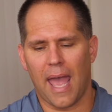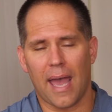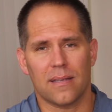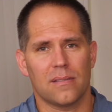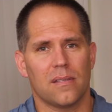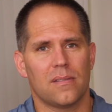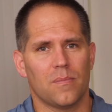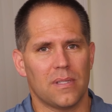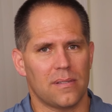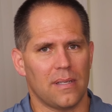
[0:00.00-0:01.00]
has
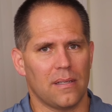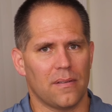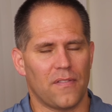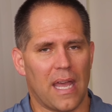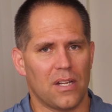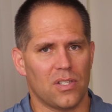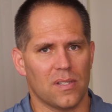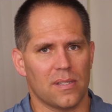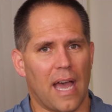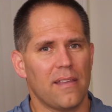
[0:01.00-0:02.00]
some distinct
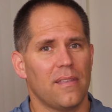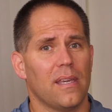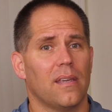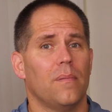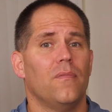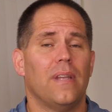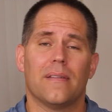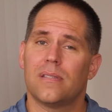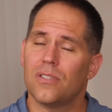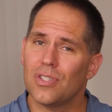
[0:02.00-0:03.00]
advantages. I think, now
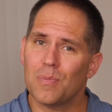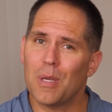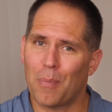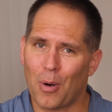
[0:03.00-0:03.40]
this is just me